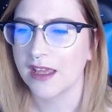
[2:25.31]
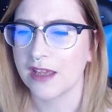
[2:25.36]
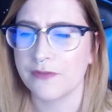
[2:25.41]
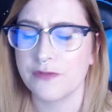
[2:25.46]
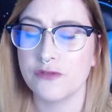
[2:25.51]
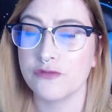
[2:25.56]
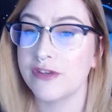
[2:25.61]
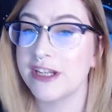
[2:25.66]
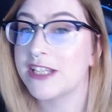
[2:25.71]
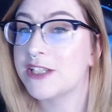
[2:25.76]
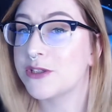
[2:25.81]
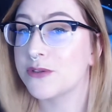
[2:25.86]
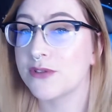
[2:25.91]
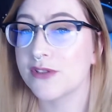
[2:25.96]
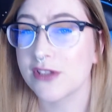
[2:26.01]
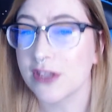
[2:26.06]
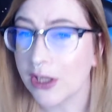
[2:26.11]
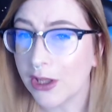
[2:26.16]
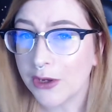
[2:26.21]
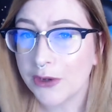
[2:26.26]
If you read too
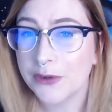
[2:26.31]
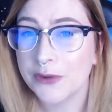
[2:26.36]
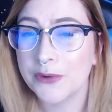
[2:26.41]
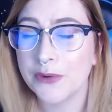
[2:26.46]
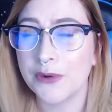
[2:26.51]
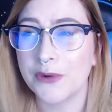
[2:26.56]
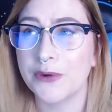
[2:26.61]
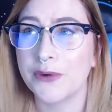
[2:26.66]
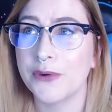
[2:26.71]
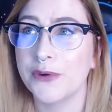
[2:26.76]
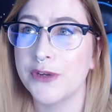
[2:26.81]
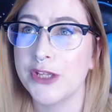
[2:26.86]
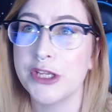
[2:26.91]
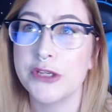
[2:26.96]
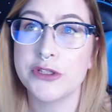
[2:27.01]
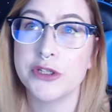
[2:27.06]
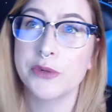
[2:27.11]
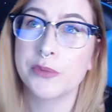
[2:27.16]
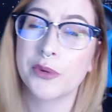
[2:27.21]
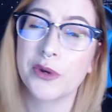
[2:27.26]
slow or
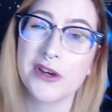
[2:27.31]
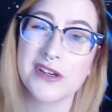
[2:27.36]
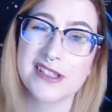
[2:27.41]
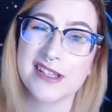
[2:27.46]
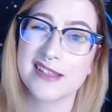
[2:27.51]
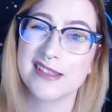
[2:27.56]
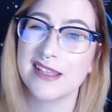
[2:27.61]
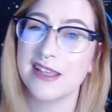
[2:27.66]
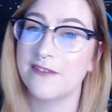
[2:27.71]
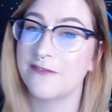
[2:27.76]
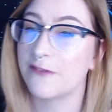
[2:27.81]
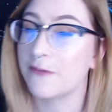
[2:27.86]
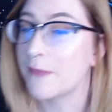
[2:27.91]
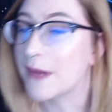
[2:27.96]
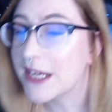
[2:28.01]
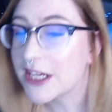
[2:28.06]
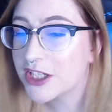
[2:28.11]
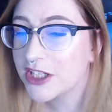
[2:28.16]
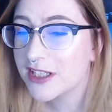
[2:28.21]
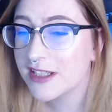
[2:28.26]
you don't process the
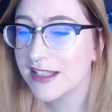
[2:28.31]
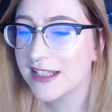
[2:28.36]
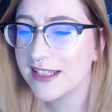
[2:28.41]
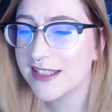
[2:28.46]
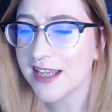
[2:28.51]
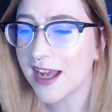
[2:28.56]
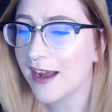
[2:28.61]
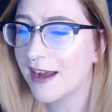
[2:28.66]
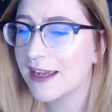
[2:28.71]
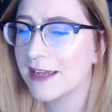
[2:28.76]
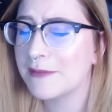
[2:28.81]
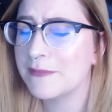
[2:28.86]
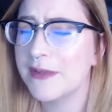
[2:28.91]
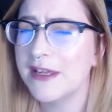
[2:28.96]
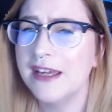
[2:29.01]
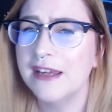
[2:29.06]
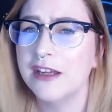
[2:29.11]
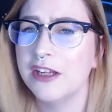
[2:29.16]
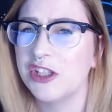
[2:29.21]
information in time,